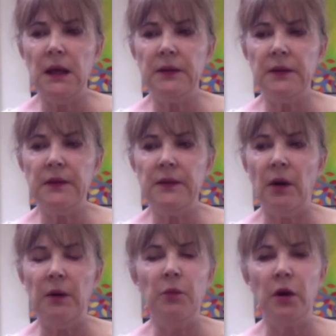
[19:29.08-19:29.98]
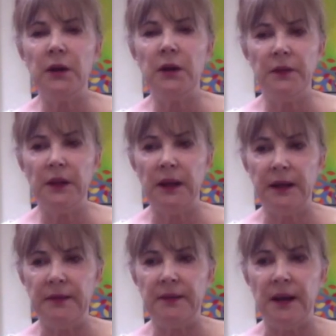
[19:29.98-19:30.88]
So I'm working on the
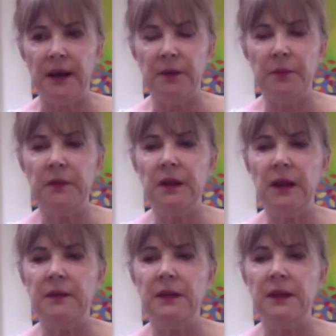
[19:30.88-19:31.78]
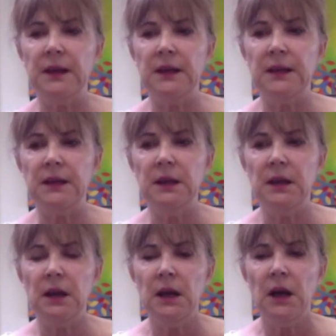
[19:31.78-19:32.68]
landscapes, and then
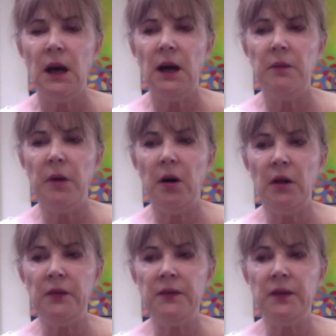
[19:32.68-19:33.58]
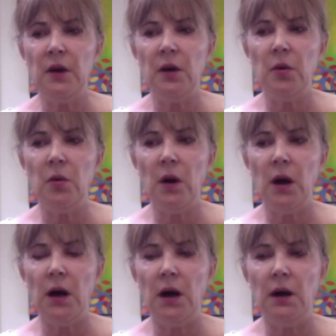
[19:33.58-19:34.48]
I'm also
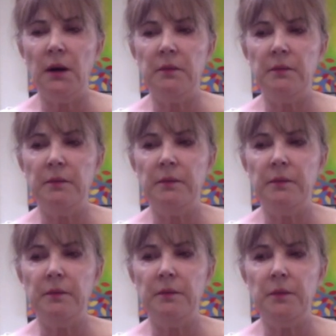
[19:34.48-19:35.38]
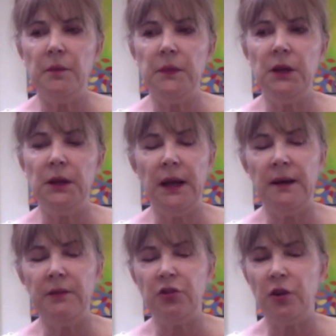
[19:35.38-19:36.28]
going to
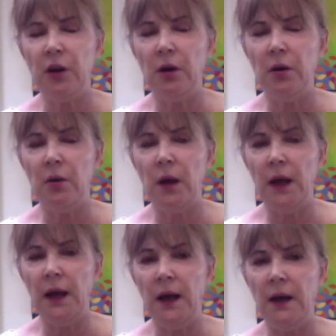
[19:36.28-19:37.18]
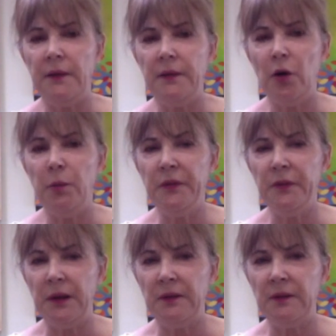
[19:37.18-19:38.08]
have a show at Open
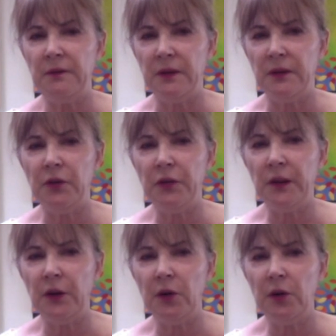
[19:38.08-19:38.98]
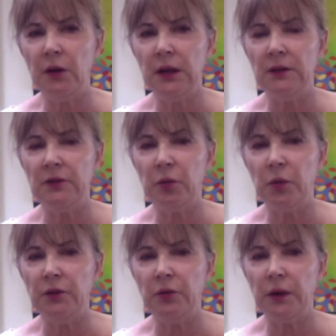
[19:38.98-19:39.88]
Space Visitor Center in
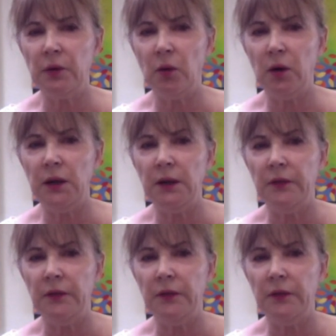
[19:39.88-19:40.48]
2021 in the